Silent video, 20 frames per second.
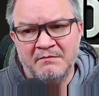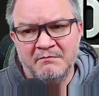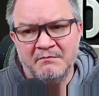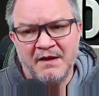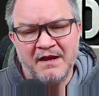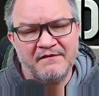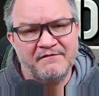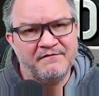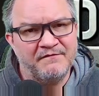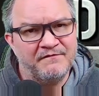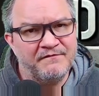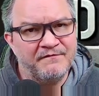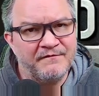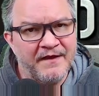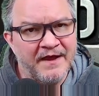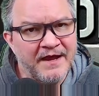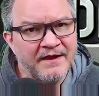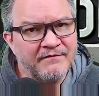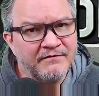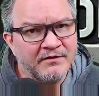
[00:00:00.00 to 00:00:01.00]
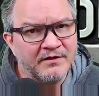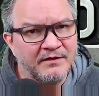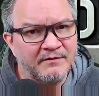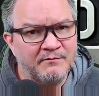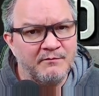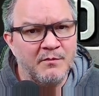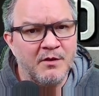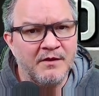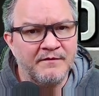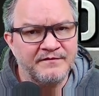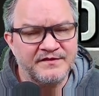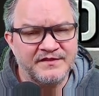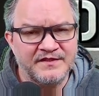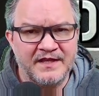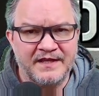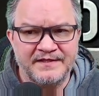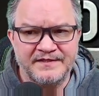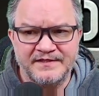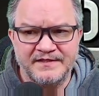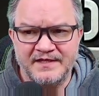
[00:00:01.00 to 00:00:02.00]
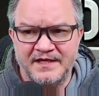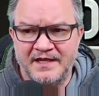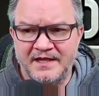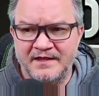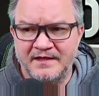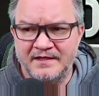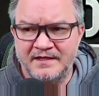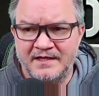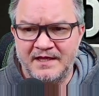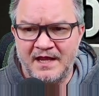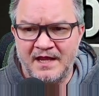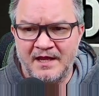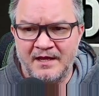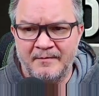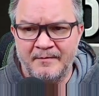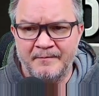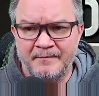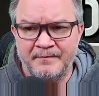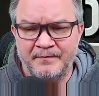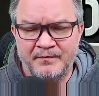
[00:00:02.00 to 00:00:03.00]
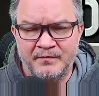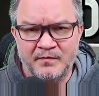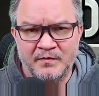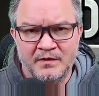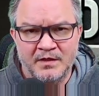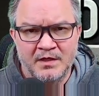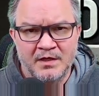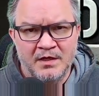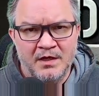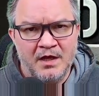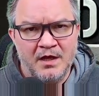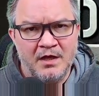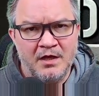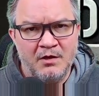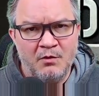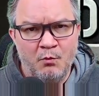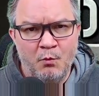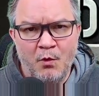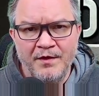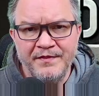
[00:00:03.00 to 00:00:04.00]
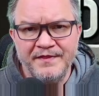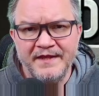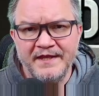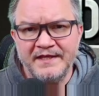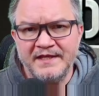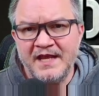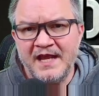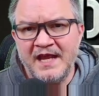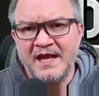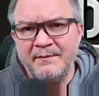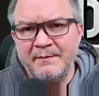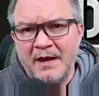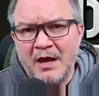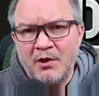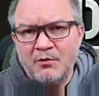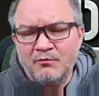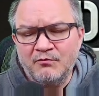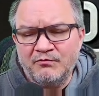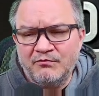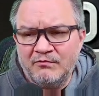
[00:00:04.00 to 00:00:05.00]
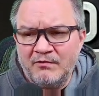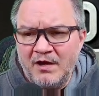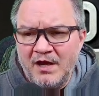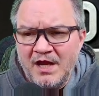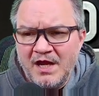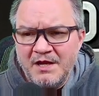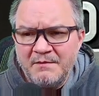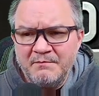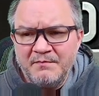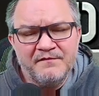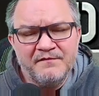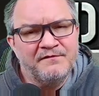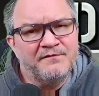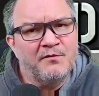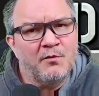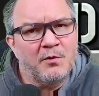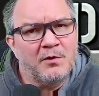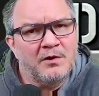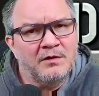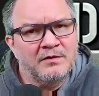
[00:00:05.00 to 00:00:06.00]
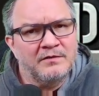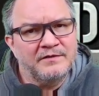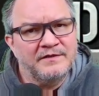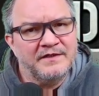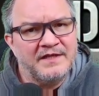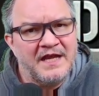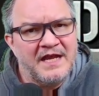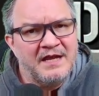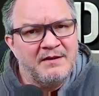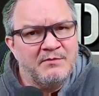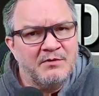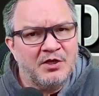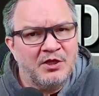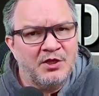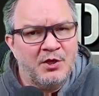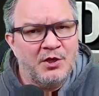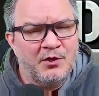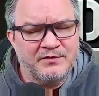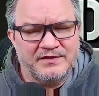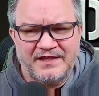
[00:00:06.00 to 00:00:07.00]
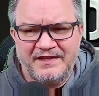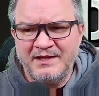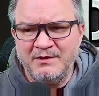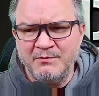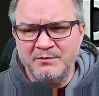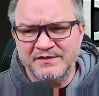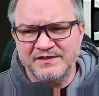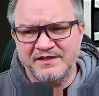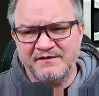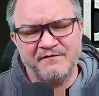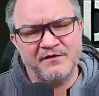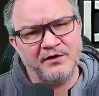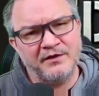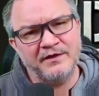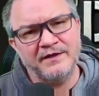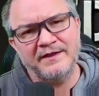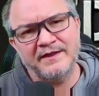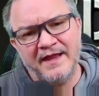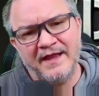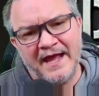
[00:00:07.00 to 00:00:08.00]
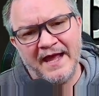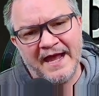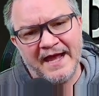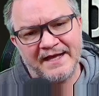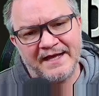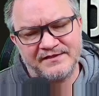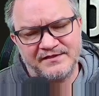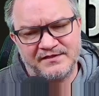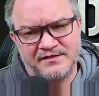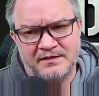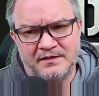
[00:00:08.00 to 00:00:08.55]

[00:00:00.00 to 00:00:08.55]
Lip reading: favorite buff sets in the game. One that came out right before the game closed. I think it was the very last